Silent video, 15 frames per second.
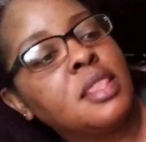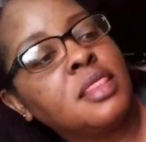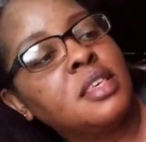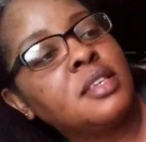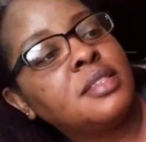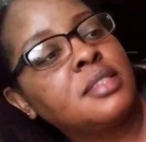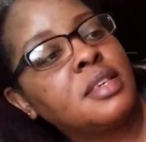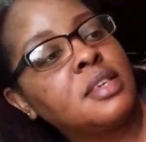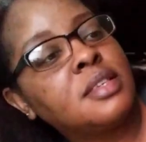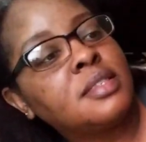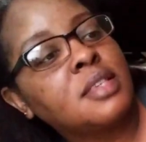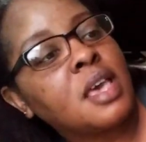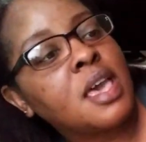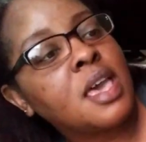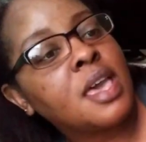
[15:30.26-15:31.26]
and this
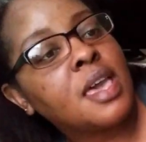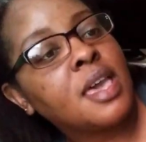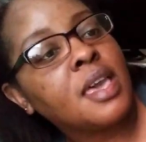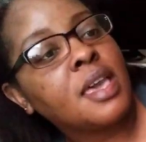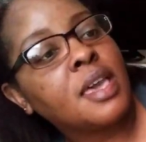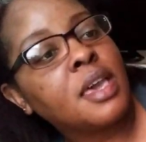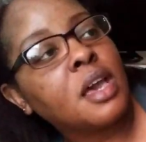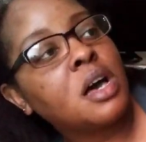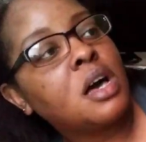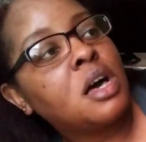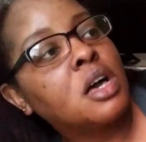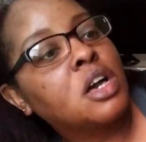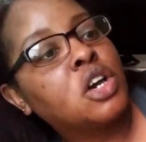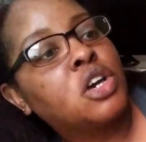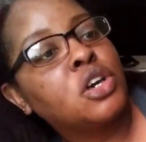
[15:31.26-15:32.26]
is a
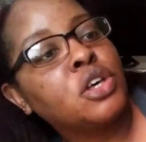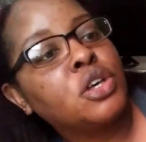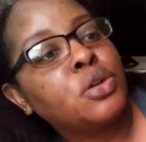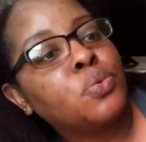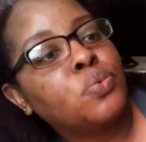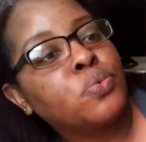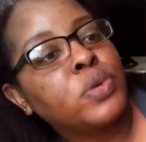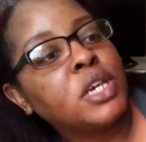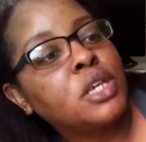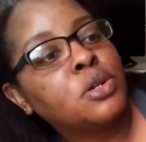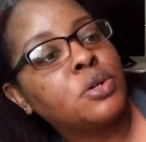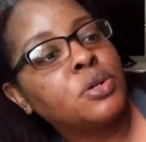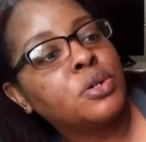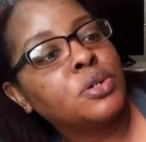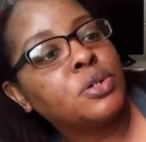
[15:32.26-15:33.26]
Good
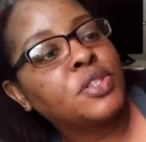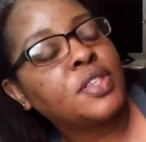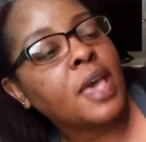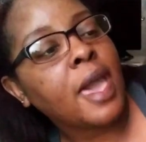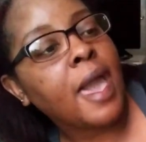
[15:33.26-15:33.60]
Readers